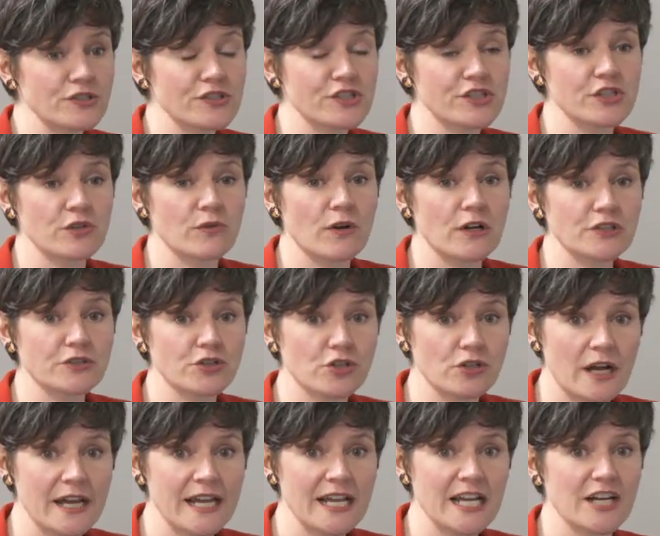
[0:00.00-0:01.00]
so I'll
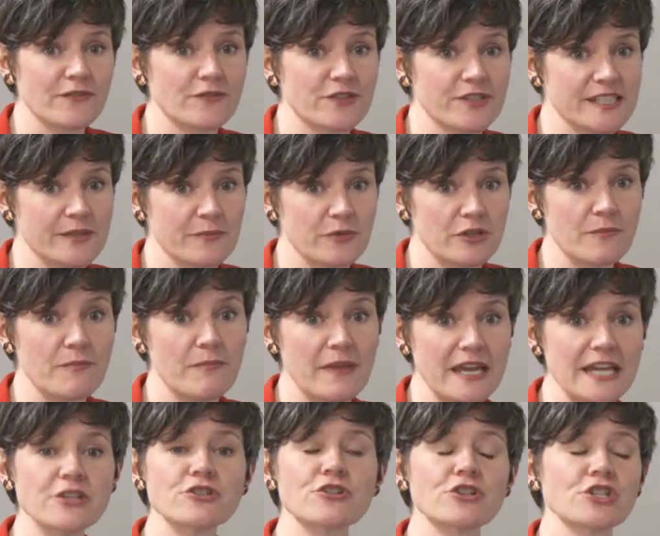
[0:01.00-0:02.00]
try and cover some of the
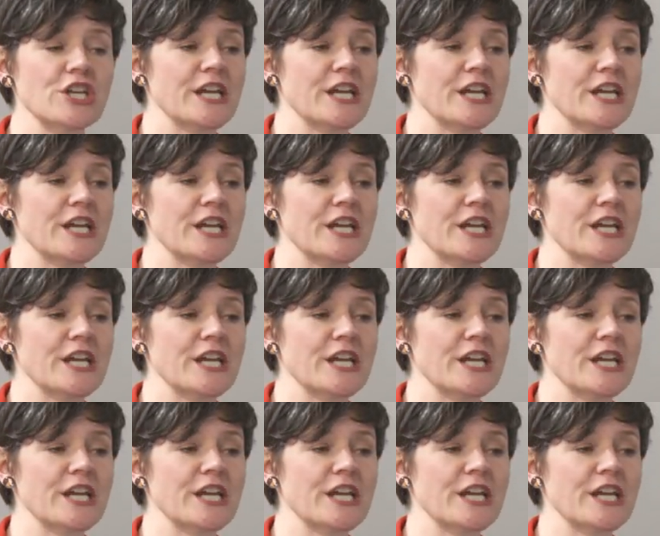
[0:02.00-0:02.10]
major